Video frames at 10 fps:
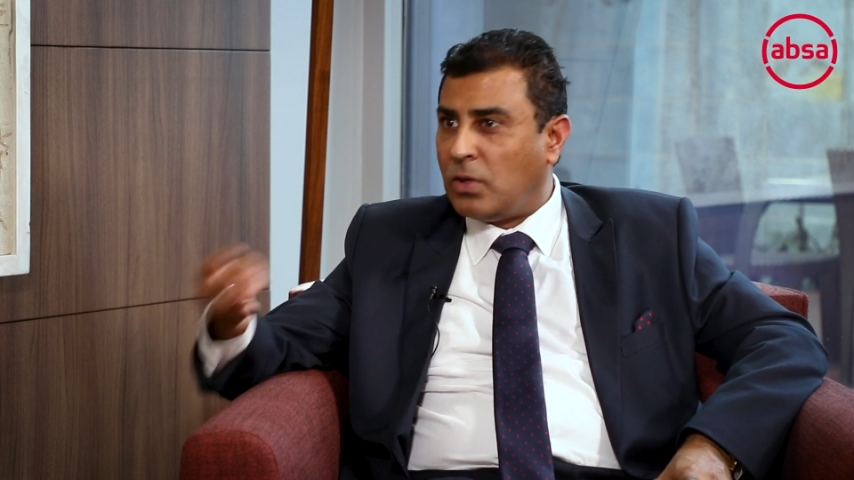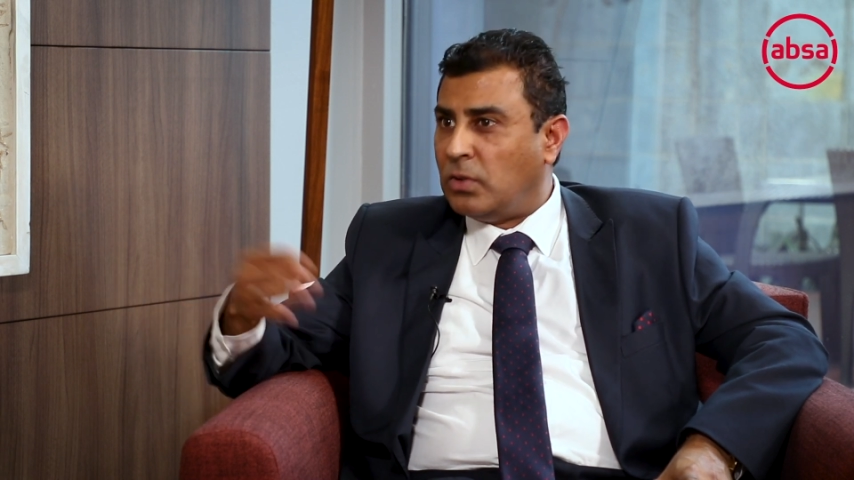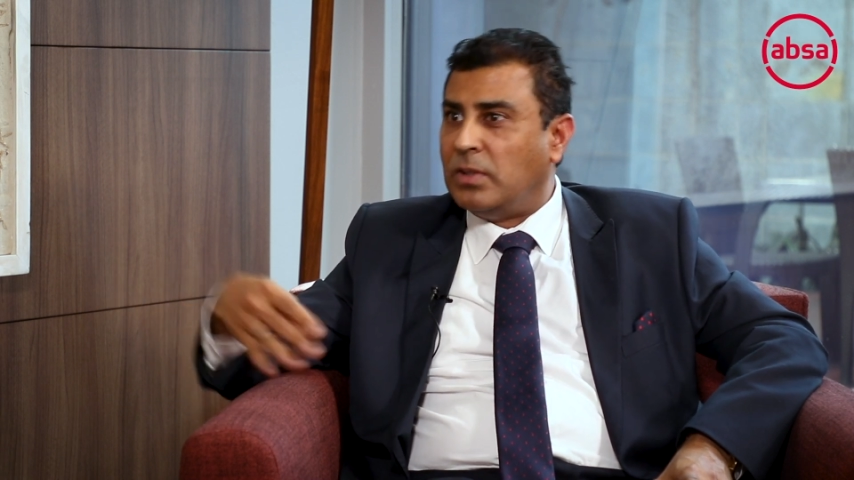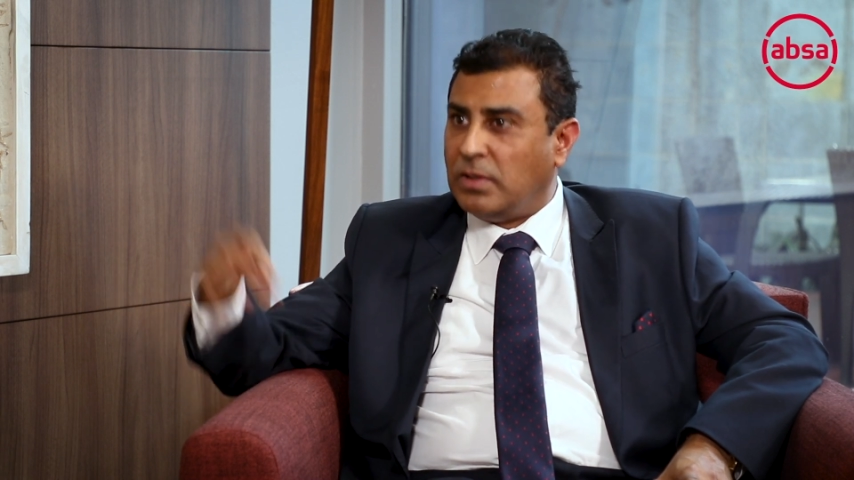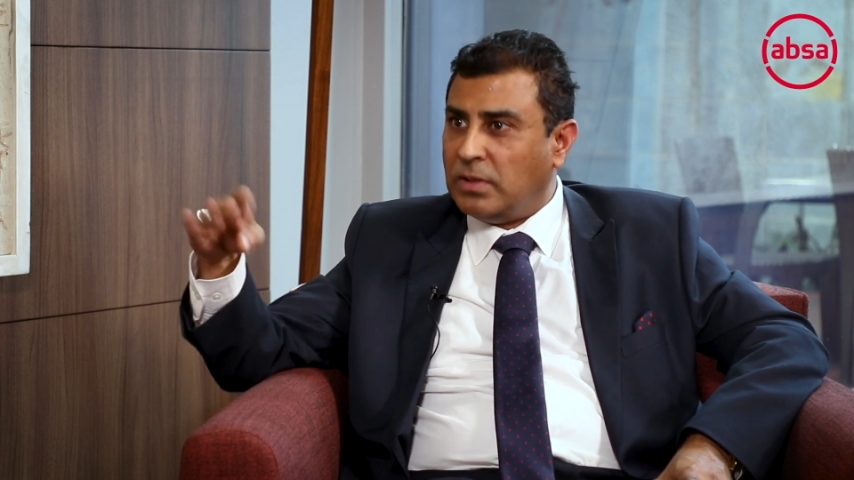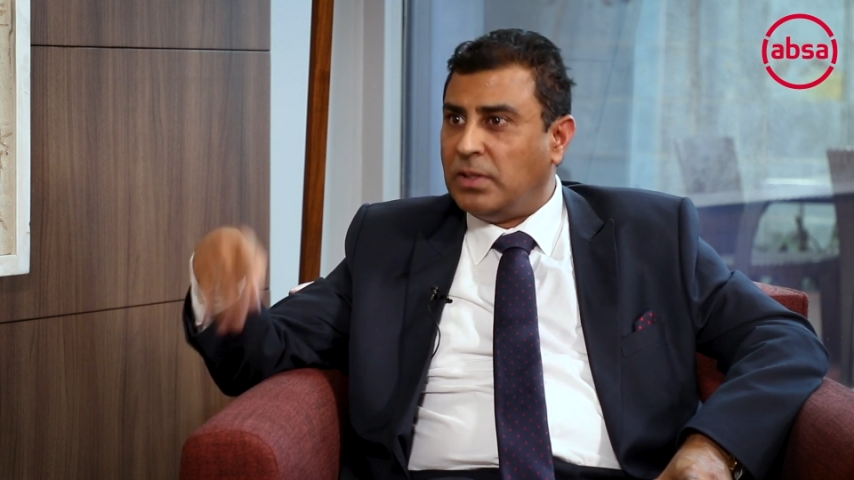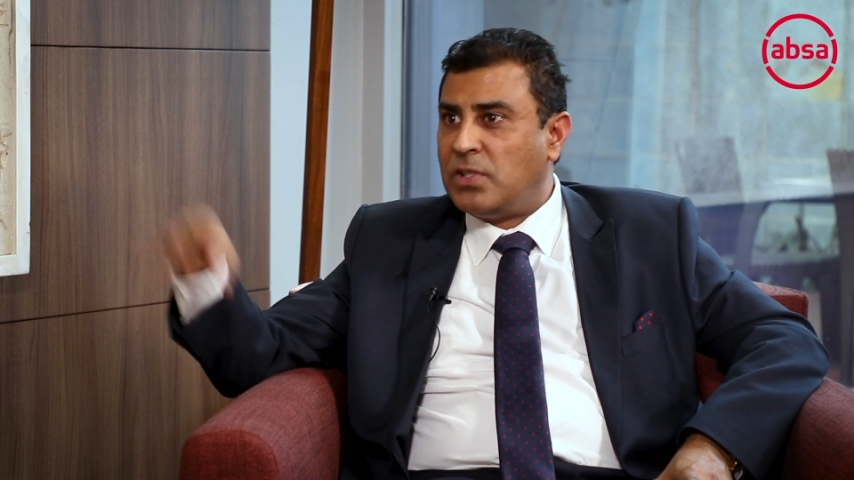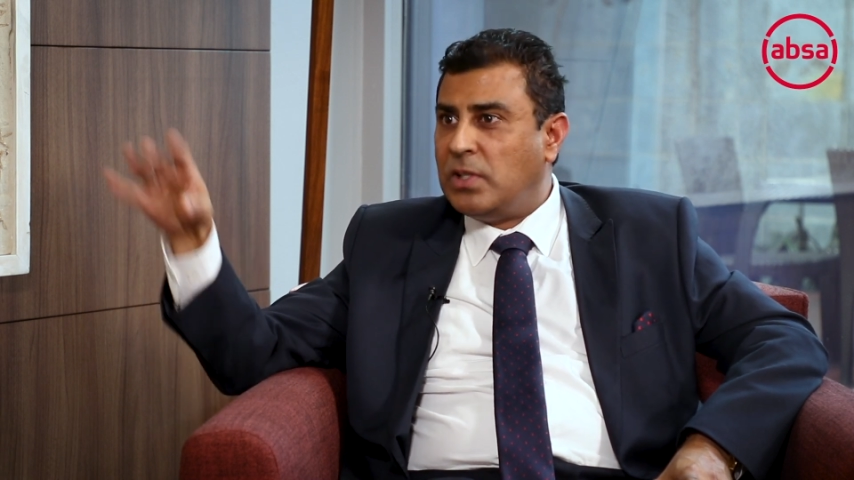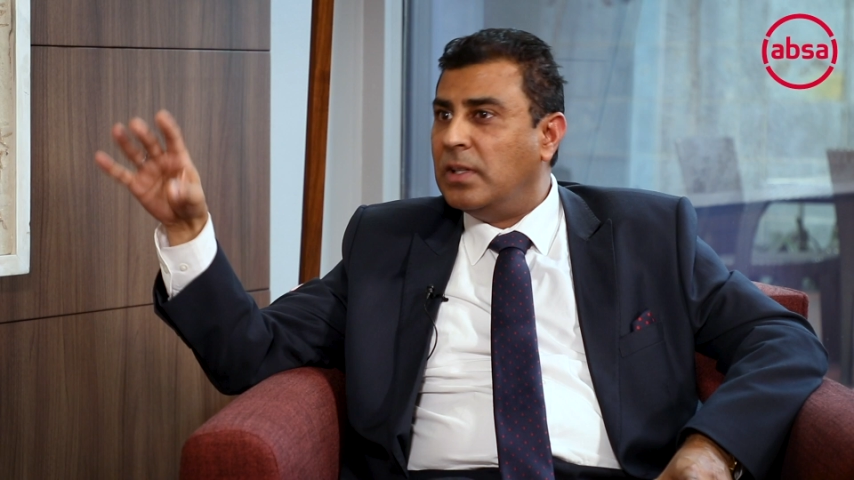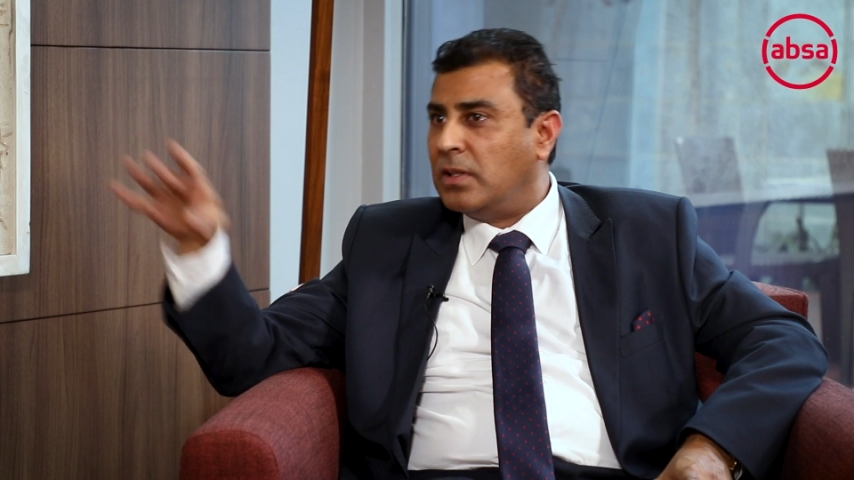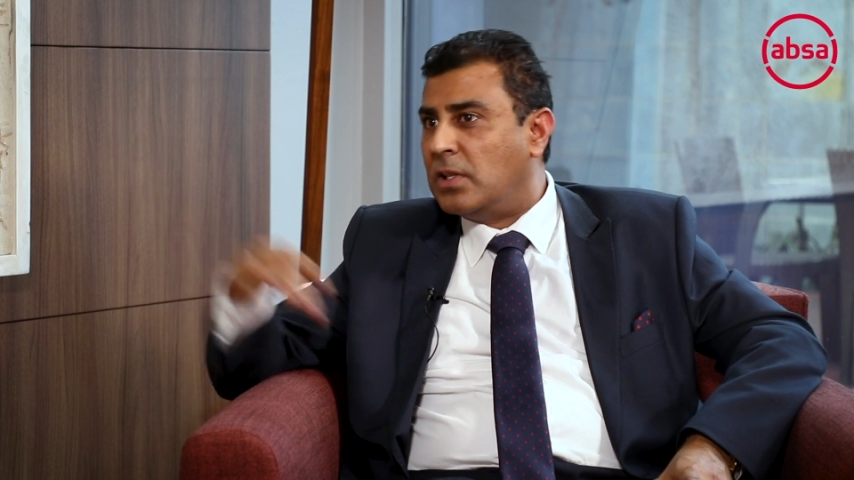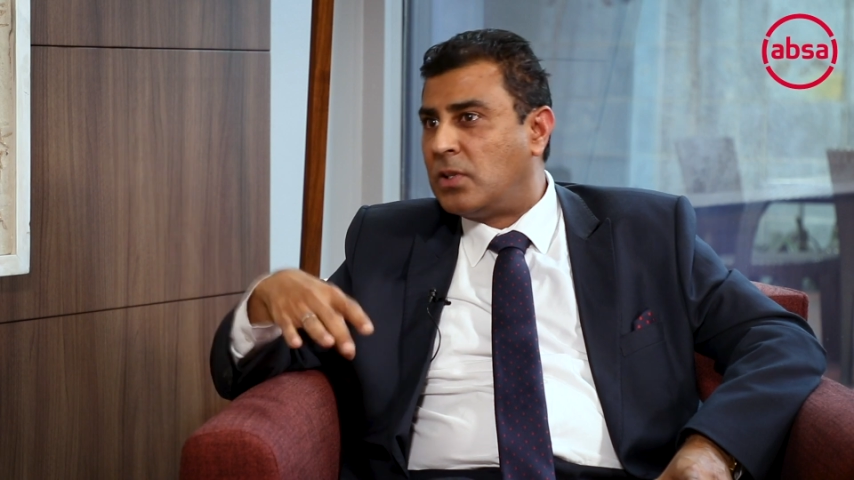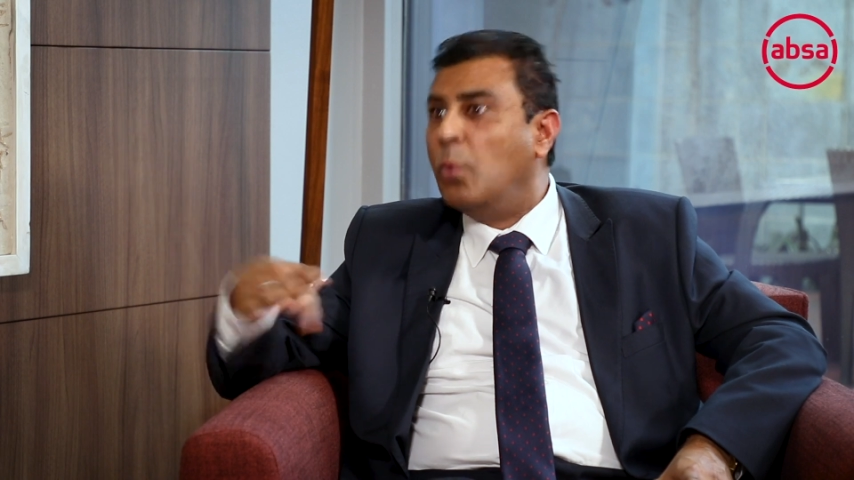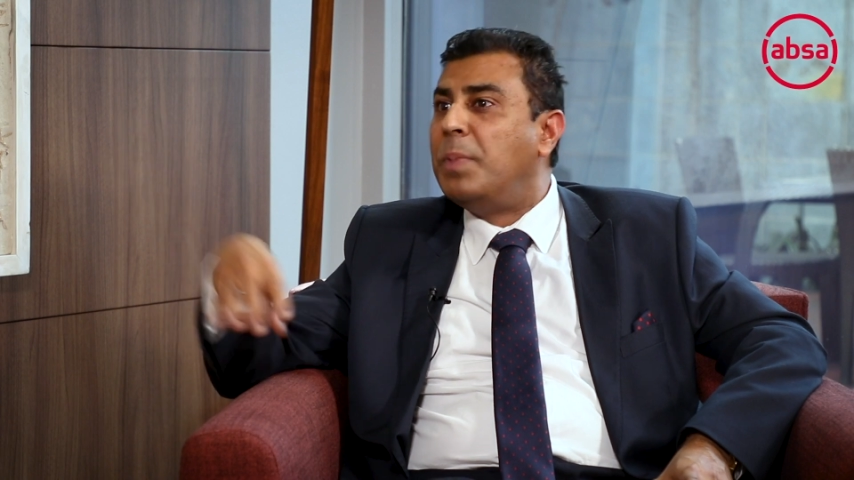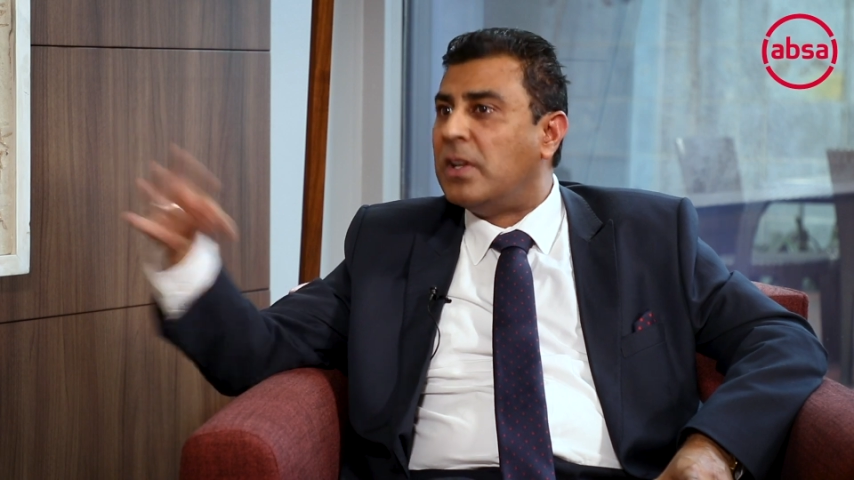the
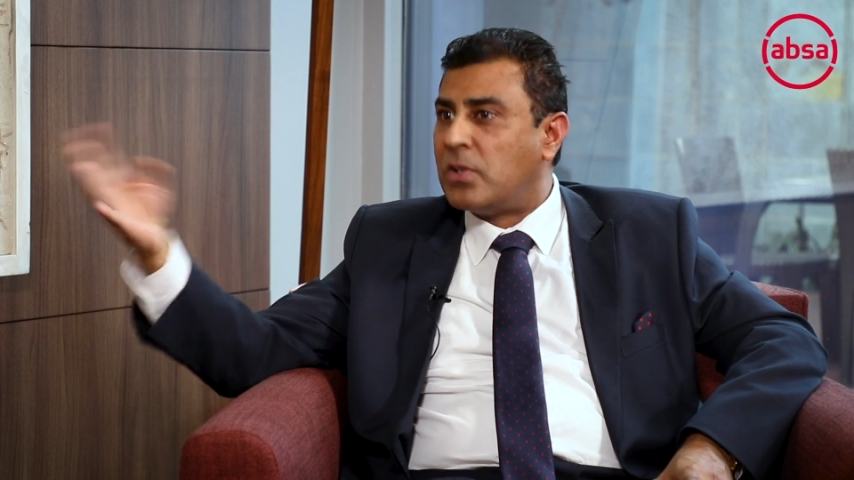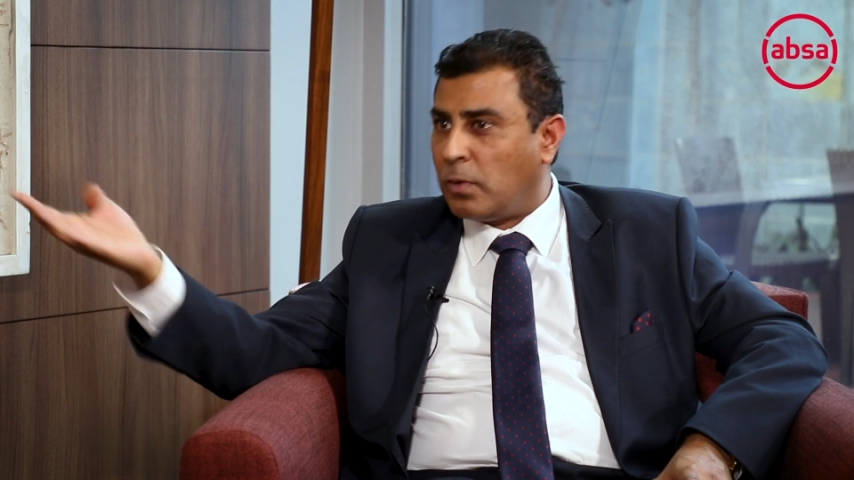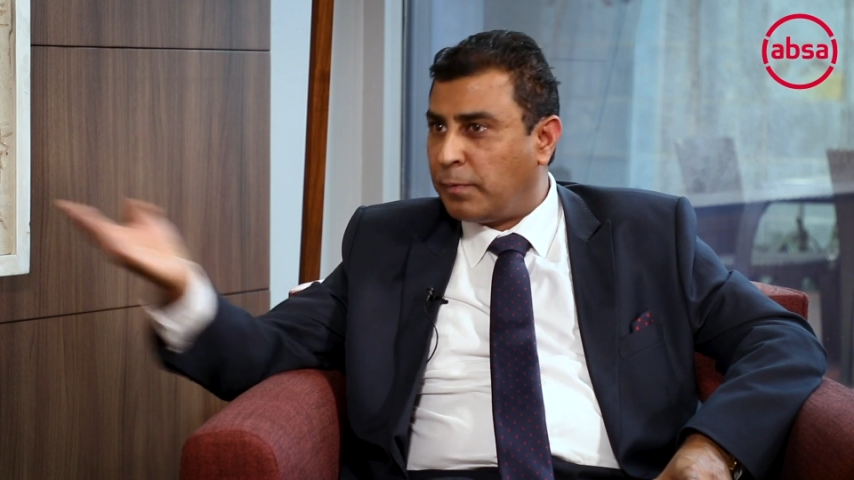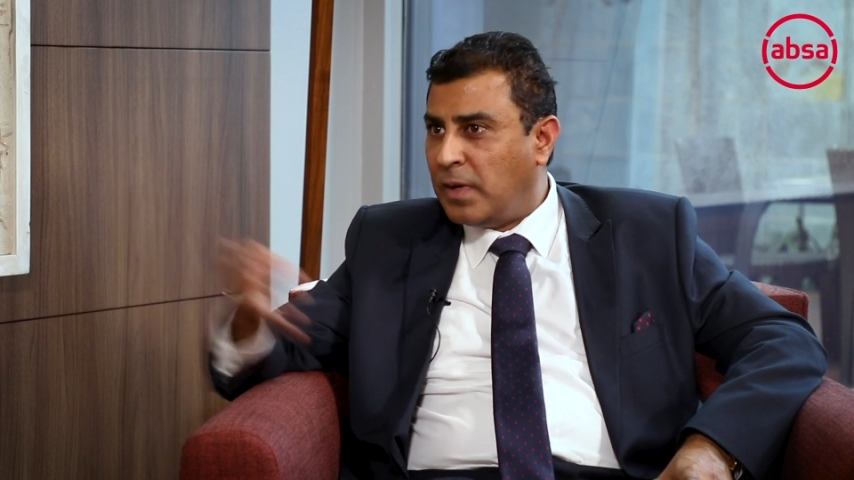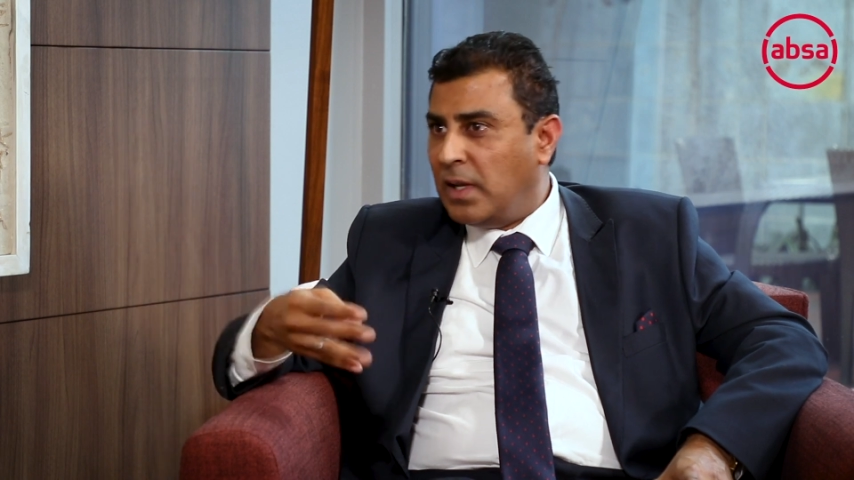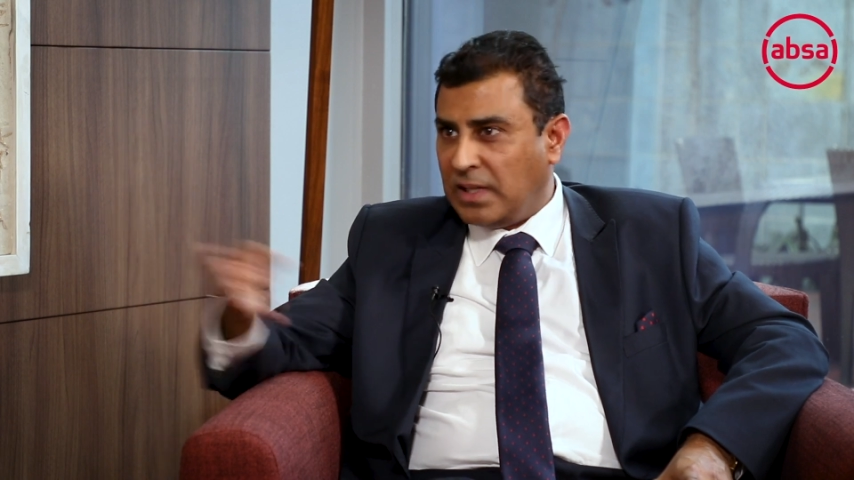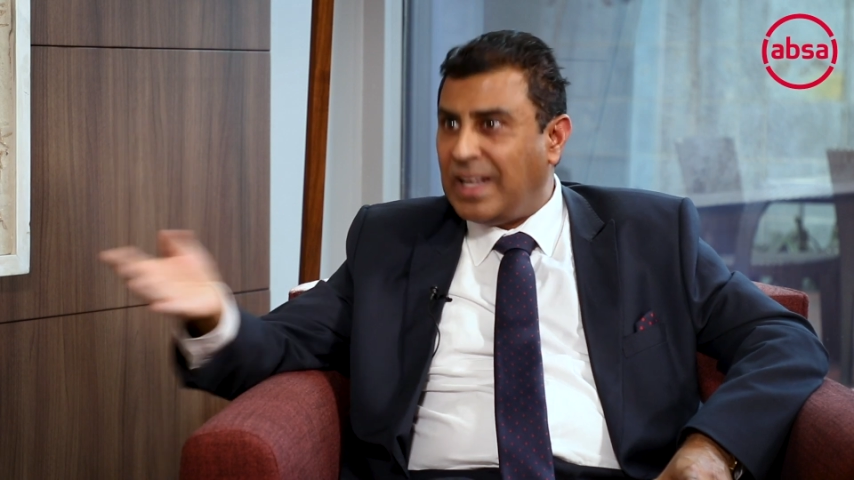slopiness of the